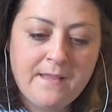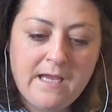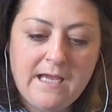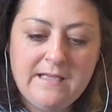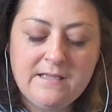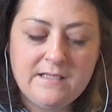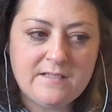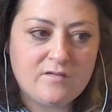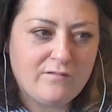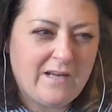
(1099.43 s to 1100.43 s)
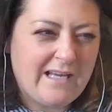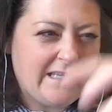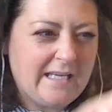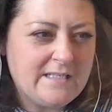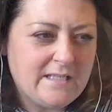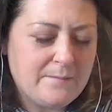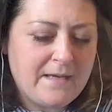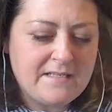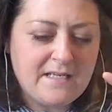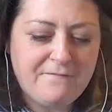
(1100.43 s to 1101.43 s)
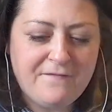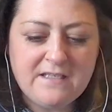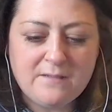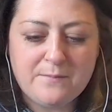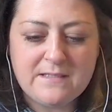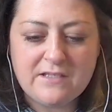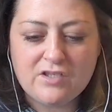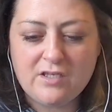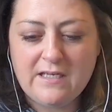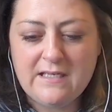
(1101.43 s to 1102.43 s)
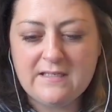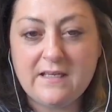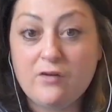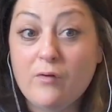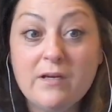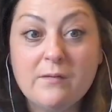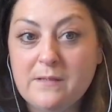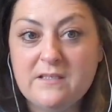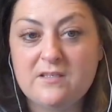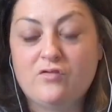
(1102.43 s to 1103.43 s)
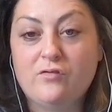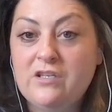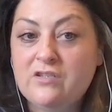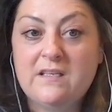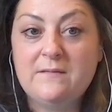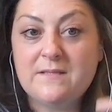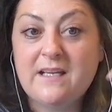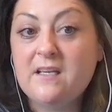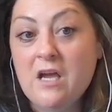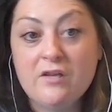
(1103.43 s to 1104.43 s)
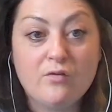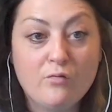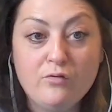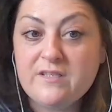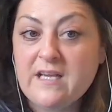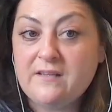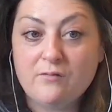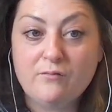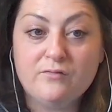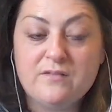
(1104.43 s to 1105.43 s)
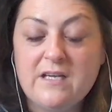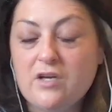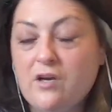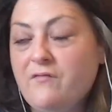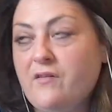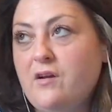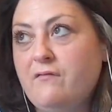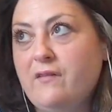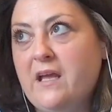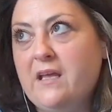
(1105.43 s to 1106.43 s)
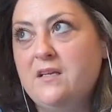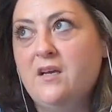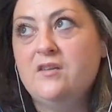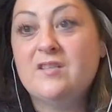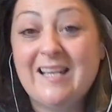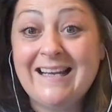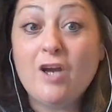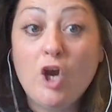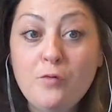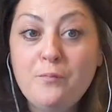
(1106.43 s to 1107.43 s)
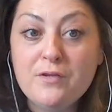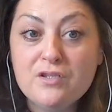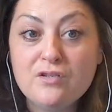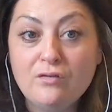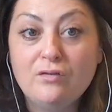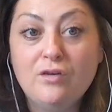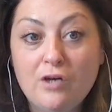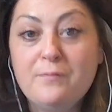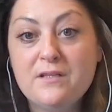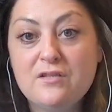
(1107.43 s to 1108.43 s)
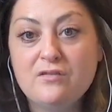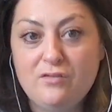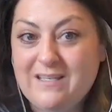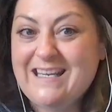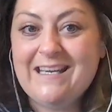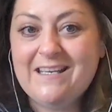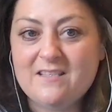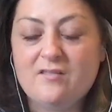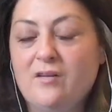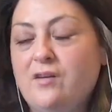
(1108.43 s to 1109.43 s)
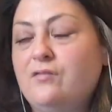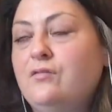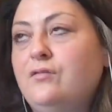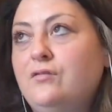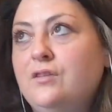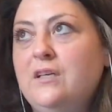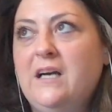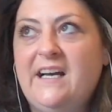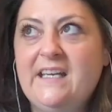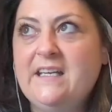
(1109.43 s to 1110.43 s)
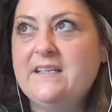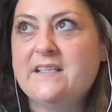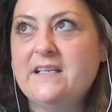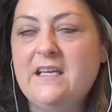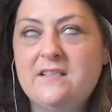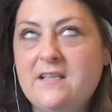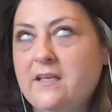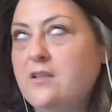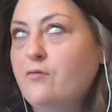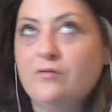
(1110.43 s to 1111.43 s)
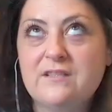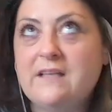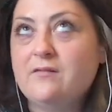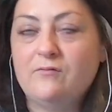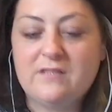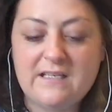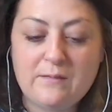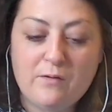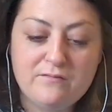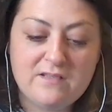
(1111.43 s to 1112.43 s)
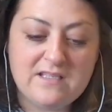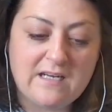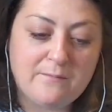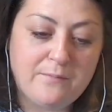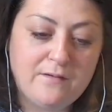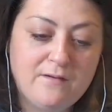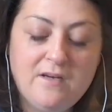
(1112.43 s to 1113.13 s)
in sort of like at the end of the bed in a fetal position. He's incredibly distraught. He just keeps saying, they're all dead, over and over again. So they're like, open the door. You can hear this on like a call. And he's like, they're all dead. He won't stand up and